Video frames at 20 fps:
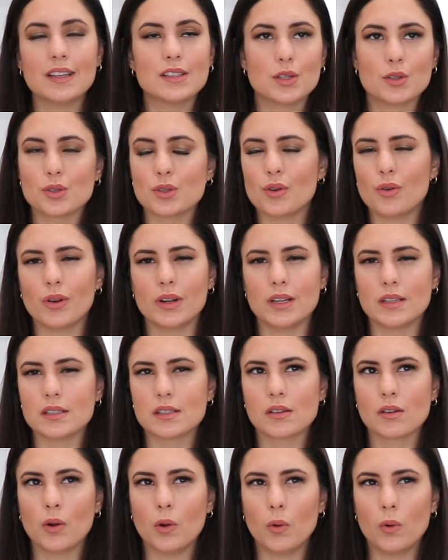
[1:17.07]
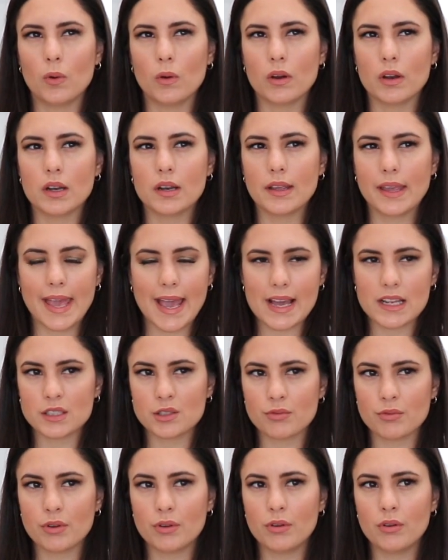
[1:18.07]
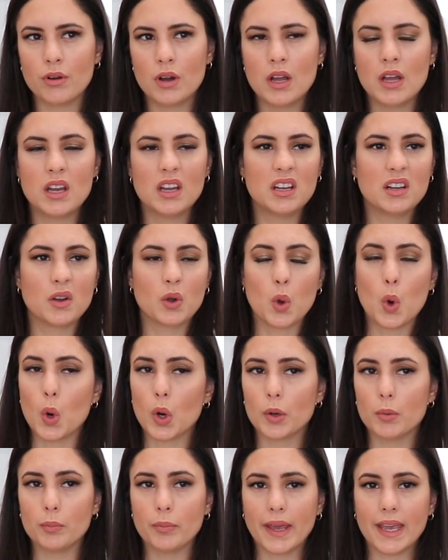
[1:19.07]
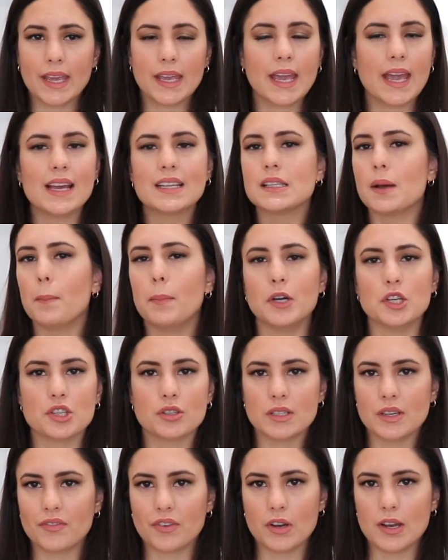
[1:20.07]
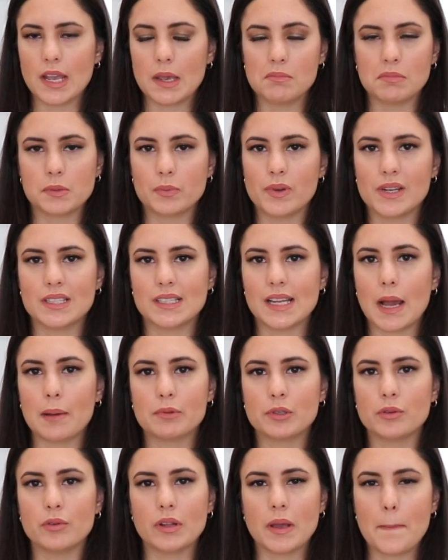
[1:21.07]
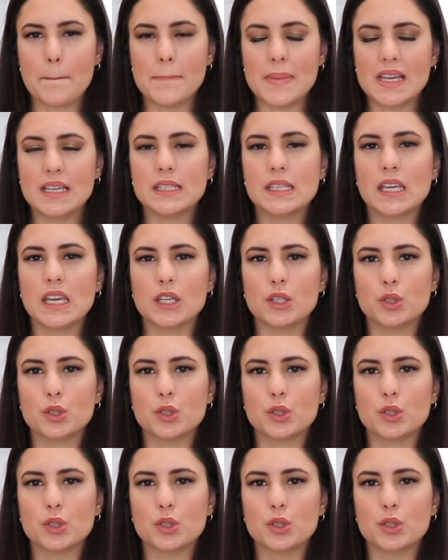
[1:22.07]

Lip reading: It's also known as corn casserole, corn bake. It has a bunch of different names, but it's absolutely amazing.